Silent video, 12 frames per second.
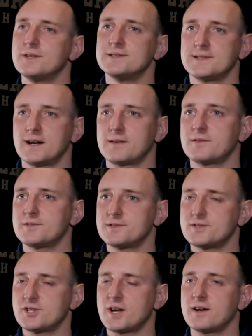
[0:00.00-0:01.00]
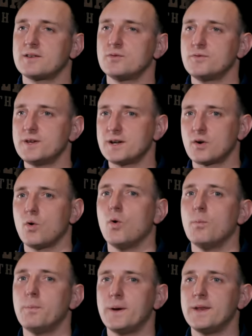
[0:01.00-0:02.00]
they start to share that we are
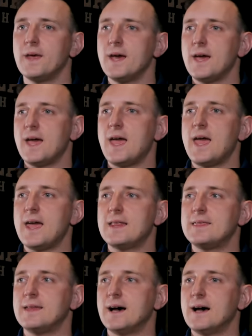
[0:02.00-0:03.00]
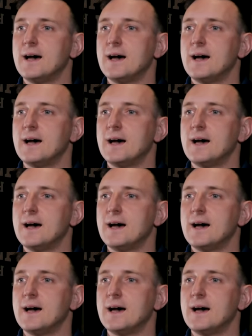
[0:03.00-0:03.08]
open, and